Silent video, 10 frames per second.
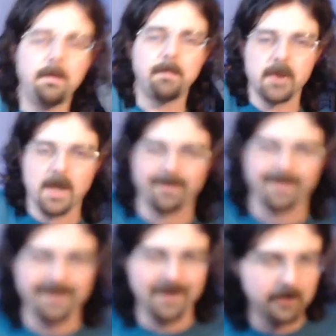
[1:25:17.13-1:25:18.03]
projects a
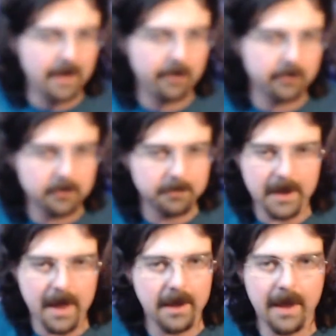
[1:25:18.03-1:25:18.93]
little louder,
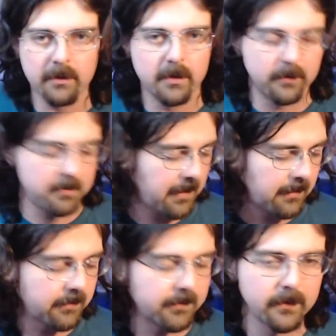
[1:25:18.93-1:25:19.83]
but not loud enough to make
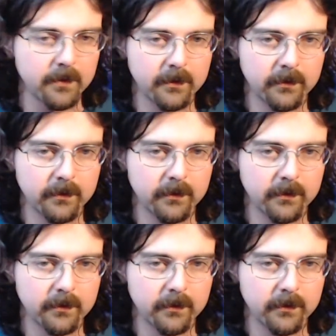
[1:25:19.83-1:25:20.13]
a difference.